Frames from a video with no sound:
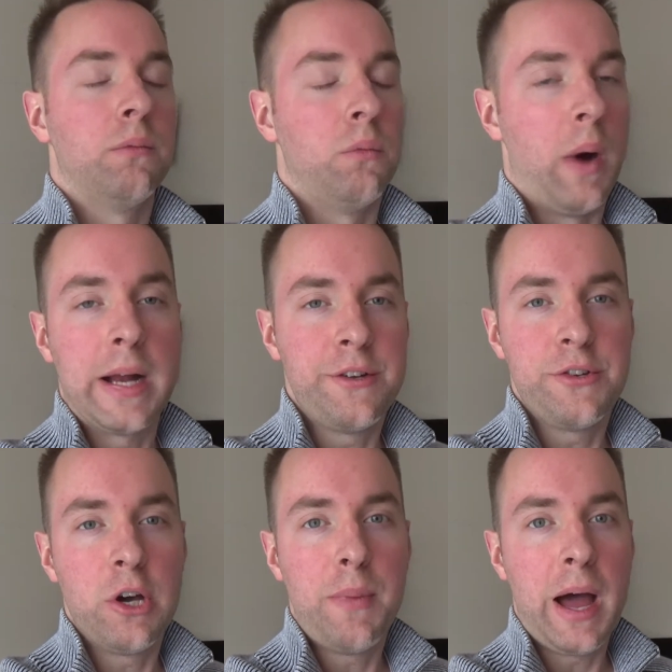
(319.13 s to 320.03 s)
Why did
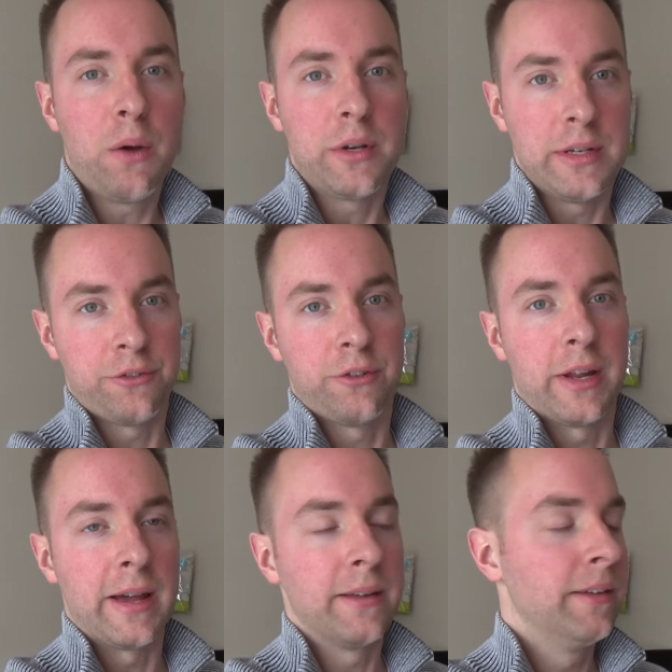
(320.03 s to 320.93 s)
you go buy one
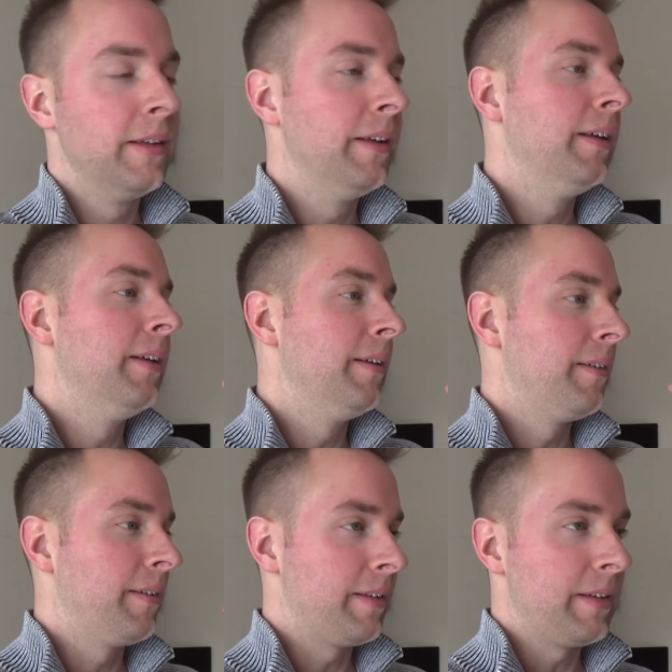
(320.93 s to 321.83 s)
yesterday?
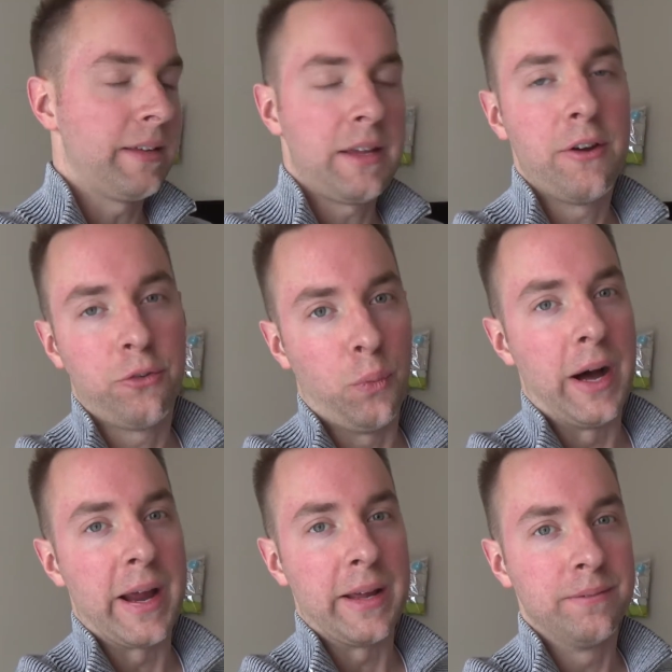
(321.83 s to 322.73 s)
Here's
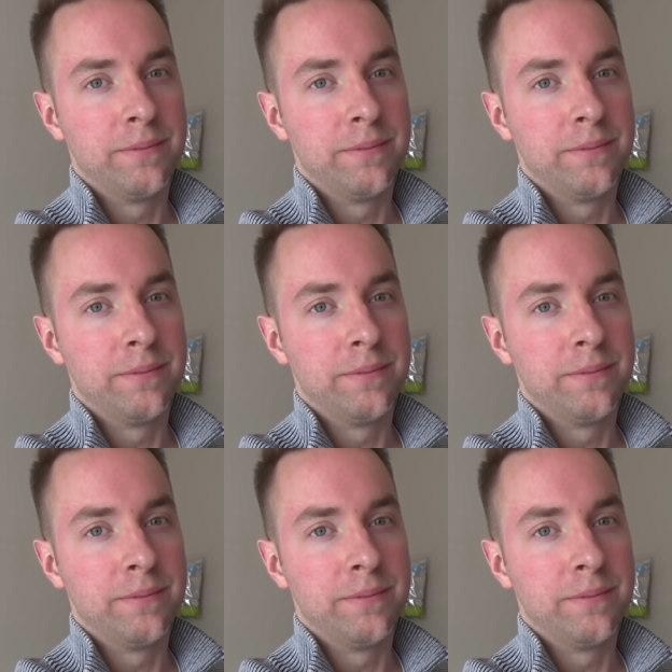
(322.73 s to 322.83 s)
why.